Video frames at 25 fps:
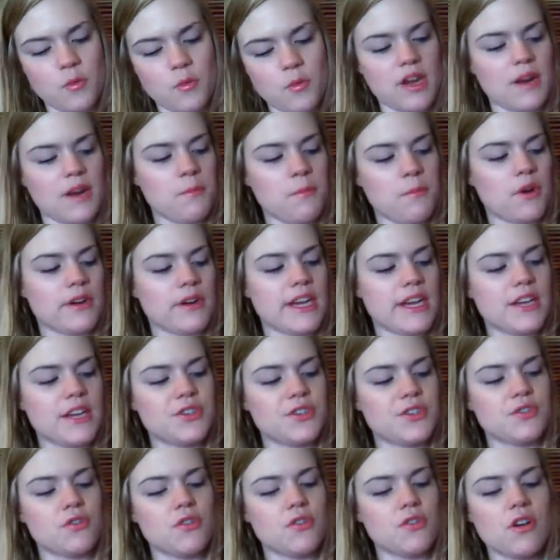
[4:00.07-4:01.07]
want a more
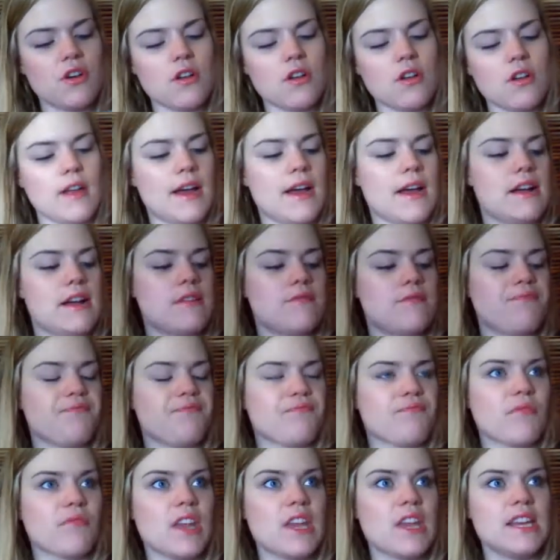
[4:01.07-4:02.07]
natural,
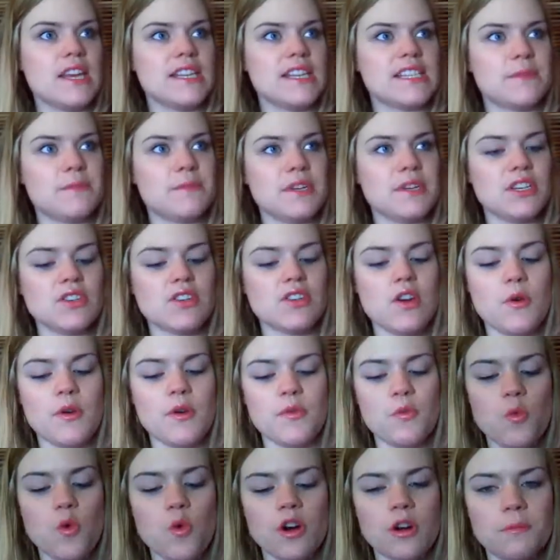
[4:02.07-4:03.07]
something to go
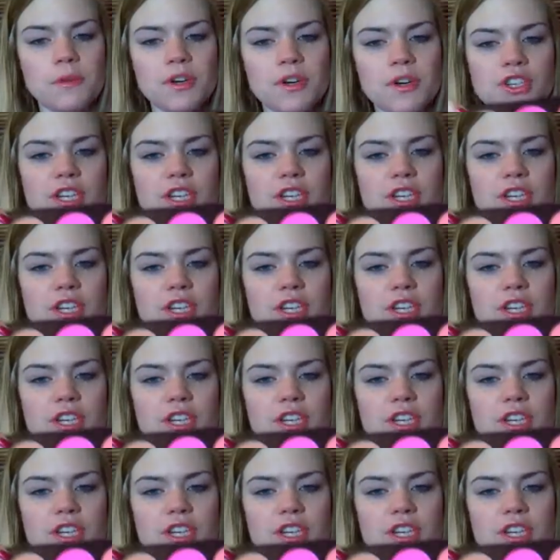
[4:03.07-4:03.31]
with warmer